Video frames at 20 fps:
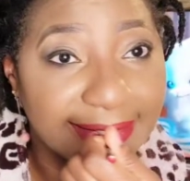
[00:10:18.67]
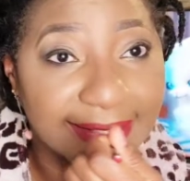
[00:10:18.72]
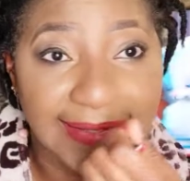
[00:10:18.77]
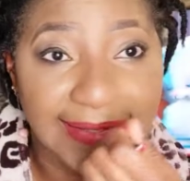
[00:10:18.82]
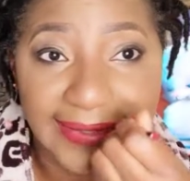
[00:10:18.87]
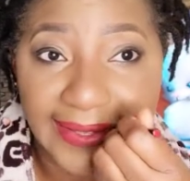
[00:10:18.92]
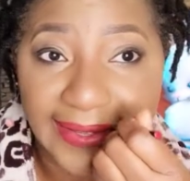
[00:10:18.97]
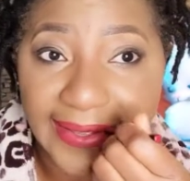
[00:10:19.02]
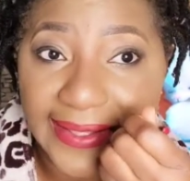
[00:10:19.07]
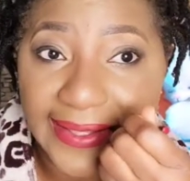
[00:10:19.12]
Two
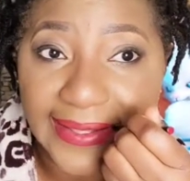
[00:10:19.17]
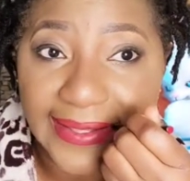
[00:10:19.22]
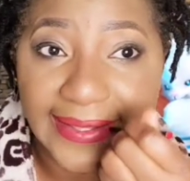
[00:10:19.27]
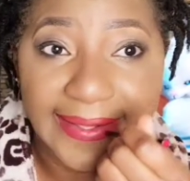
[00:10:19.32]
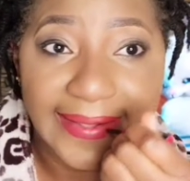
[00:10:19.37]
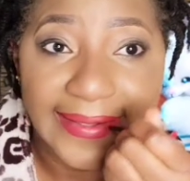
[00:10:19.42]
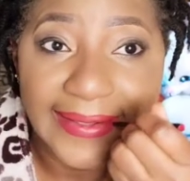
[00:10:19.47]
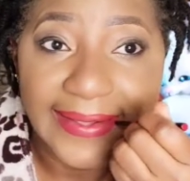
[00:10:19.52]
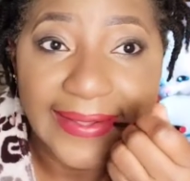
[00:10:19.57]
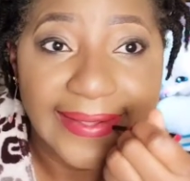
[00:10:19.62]
days,
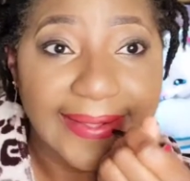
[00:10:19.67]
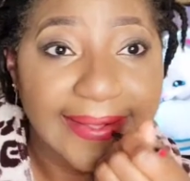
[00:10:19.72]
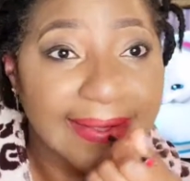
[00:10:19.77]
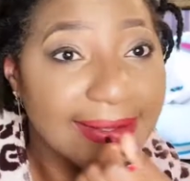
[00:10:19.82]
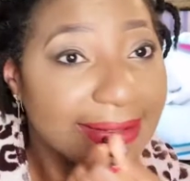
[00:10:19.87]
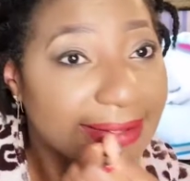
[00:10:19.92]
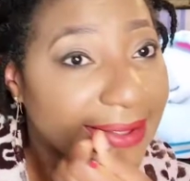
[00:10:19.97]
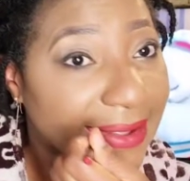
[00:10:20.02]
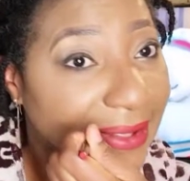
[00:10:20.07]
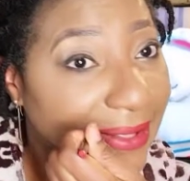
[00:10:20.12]

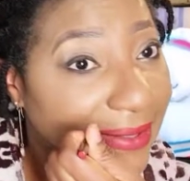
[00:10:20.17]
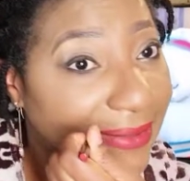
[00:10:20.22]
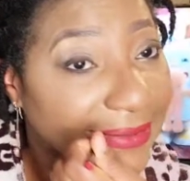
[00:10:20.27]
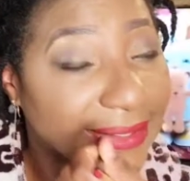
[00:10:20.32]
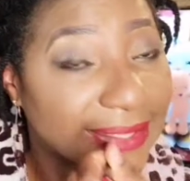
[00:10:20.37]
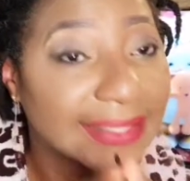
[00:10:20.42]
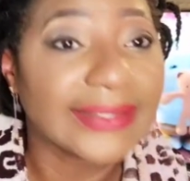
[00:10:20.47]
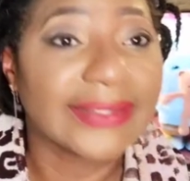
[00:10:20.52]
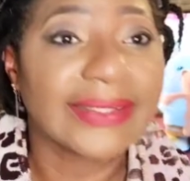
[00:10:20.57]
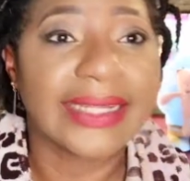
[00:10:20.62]

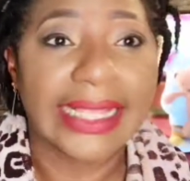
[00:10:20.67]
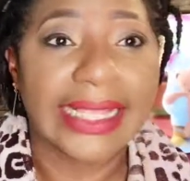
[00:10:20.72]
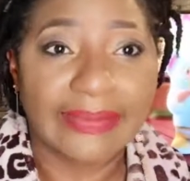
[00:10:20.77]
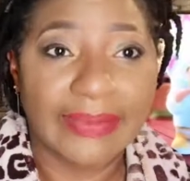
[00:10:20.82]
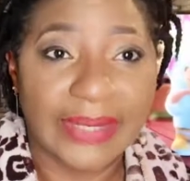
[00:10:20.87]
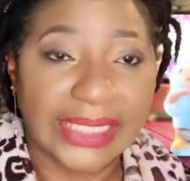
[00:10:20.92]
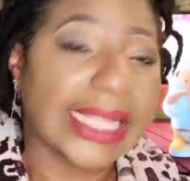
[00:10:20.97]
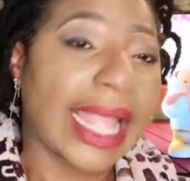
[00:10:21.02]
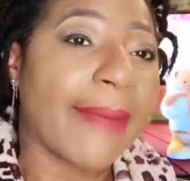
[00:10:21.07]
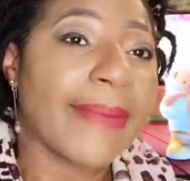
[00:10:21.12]
I'm just doing a
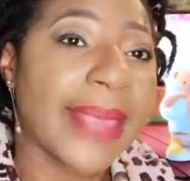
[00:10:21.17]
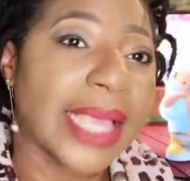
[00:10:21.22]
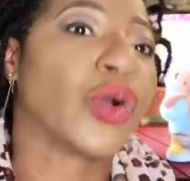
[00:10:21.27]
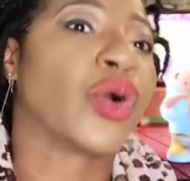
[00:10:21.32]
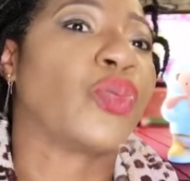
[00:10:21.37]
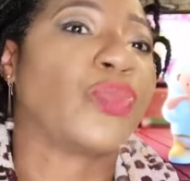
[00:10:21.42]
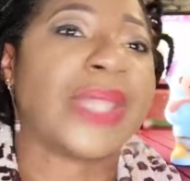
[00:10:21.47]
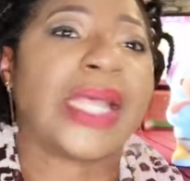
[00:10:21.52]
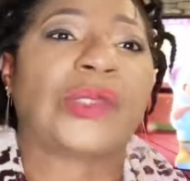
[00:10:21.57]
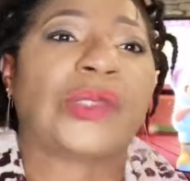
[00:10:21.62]
special
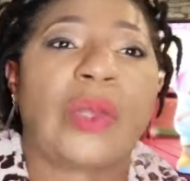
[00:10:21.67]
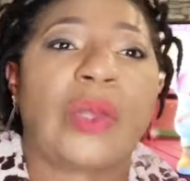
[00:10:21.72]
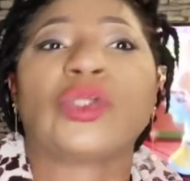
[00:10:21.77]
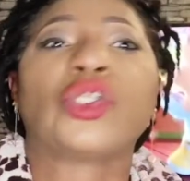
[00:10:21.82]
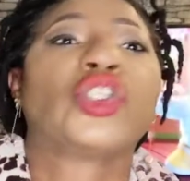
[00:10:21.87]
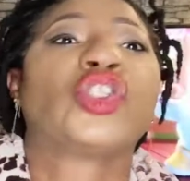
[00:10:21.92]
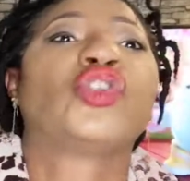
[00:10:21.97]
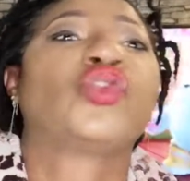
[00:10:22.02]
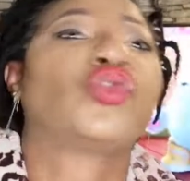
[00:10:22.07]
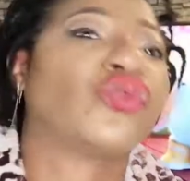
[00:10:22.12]
makeup. That's
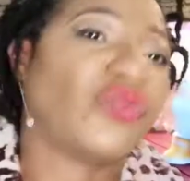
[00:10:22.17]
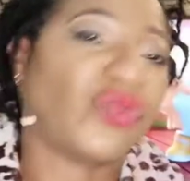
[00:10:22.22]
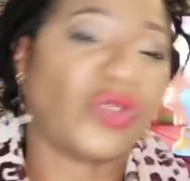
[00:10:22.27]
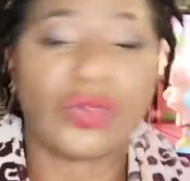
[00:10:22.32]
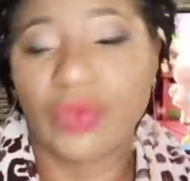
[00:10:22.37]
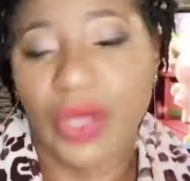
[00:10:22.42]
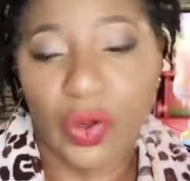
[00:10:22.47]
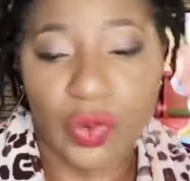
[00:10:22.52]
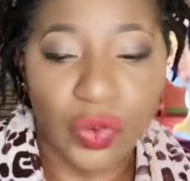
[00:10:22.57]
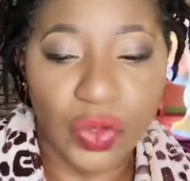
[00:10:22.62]
what I'm using to
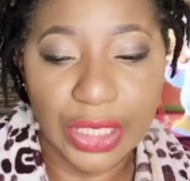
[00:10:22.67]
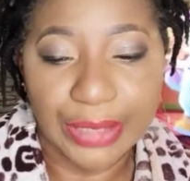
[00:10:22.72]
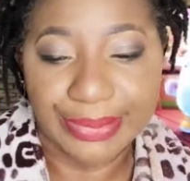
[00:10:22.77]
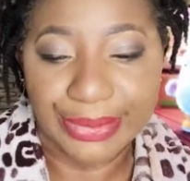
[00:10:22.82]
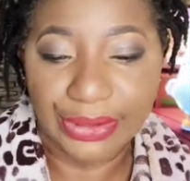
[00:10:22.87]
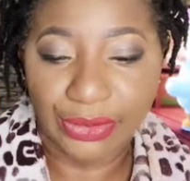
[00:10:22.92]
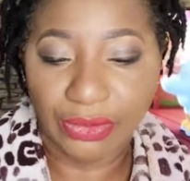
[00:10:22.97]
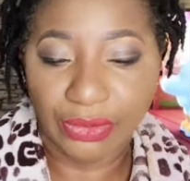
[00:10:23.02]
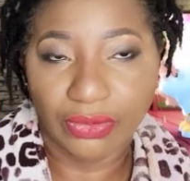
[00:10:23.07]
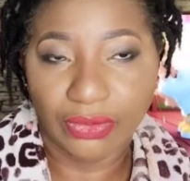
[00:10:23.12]
fill my
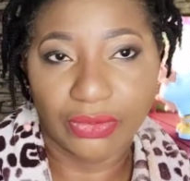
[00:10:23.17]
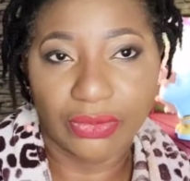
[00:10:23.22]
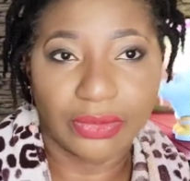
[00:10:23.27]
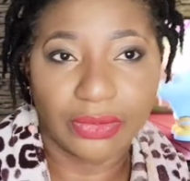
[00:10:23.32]
lips.